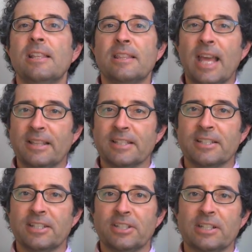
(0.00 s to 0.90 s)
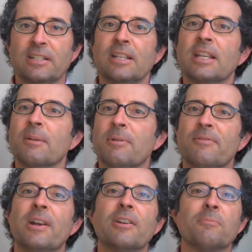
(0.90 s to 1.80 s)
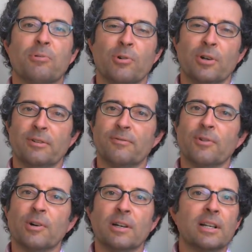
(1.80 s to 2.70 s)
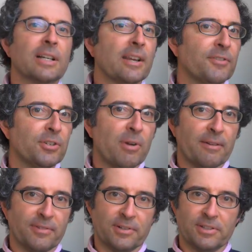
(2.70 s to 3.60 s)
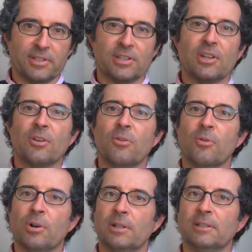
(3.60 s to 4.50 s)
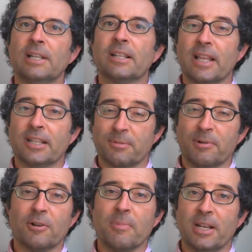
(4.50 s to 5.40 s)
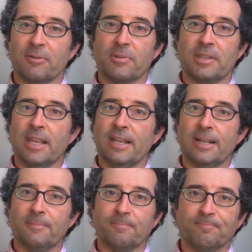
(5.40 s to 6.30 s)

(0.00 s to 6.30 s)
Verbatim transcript: That decision can be very important for kind of new efforts or experimenting with data.